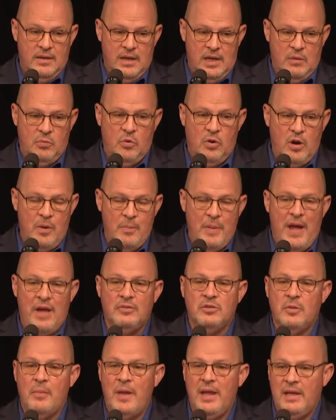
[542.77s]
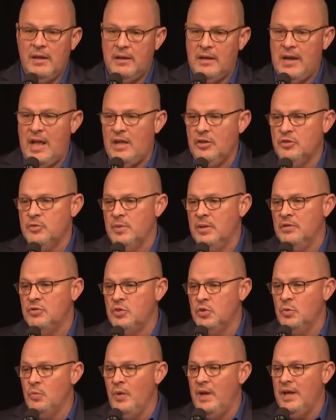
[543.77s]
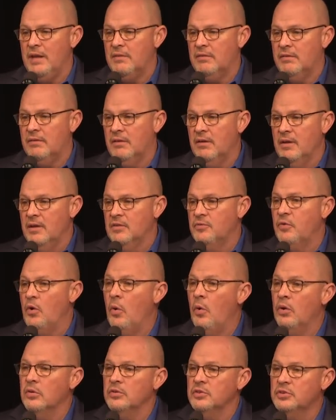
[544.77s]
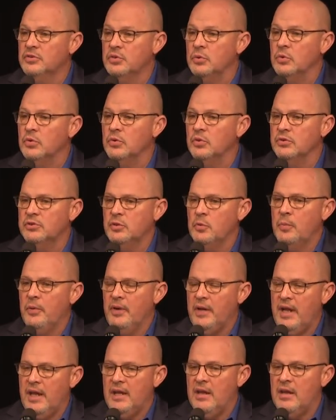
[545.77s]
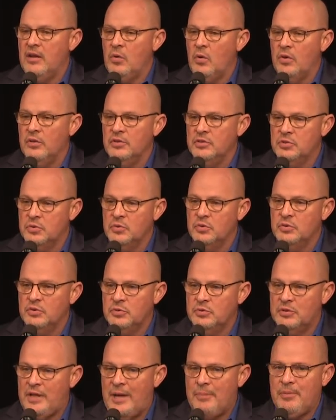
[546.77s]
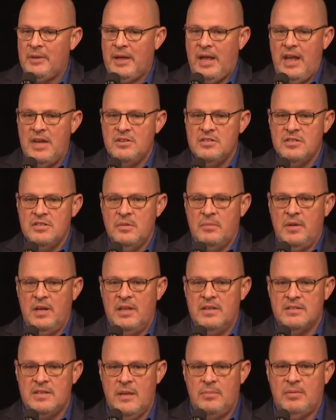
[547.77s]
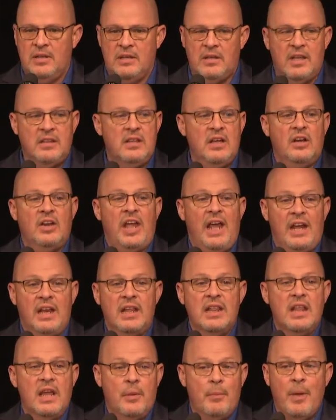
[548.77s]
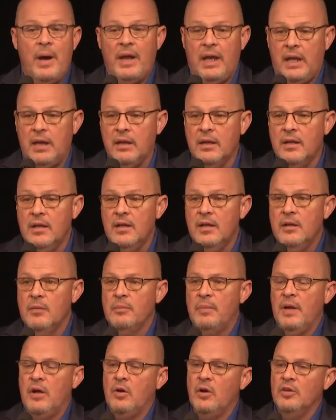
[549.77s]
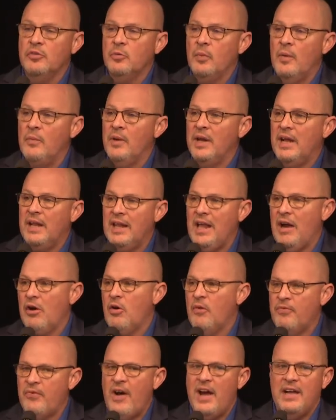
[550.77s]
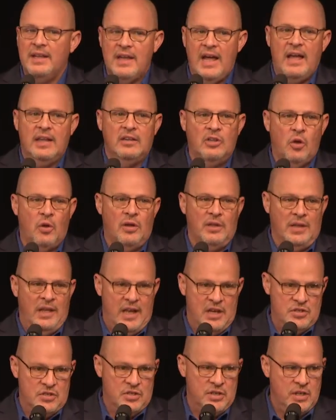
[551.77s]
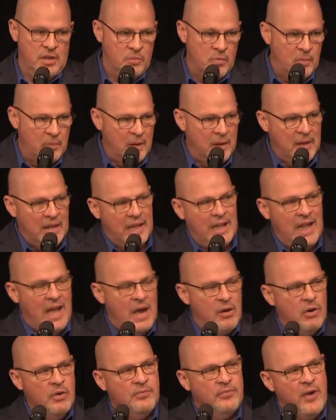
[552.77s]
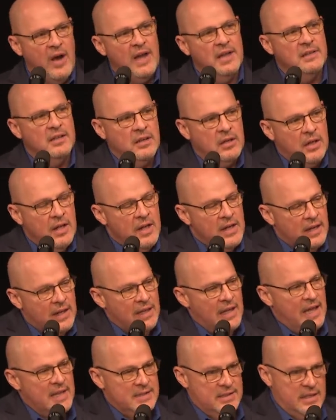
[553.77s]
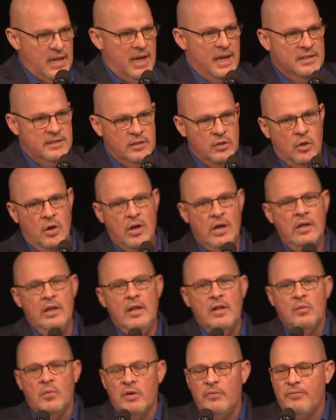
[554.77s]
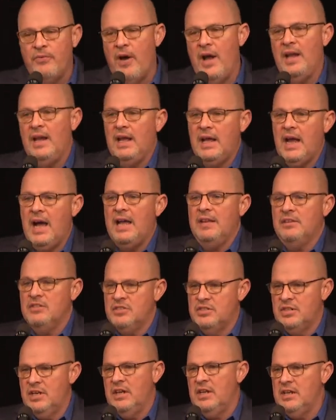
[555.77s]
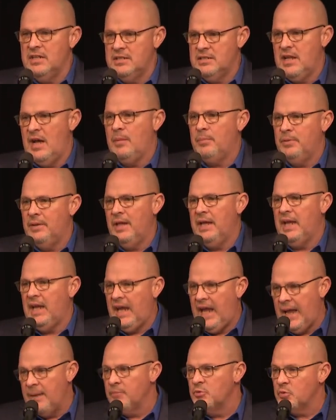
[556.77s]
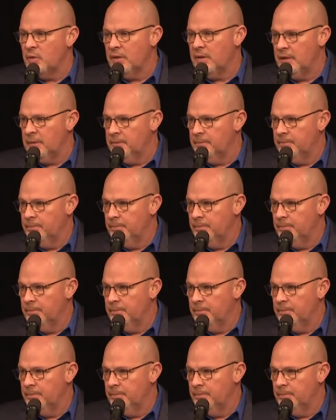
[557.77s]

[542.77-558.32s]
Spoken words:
And we're about to make an announcement in 2 weeks for all the schools who put in and all the schools whose applications have been accepted, that they're getting their money. Because when we clarified that law last year, when we clarified the class size law, we finally got the city to stop playing games with it.